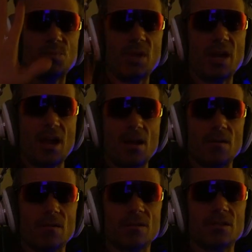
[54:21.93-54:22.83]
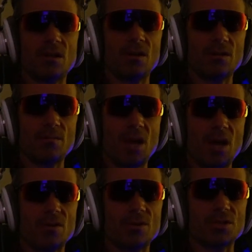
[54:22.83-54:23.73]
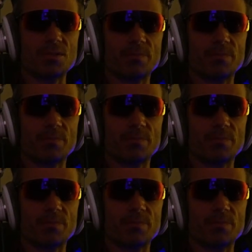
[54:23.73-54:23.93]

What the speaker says: out to other models.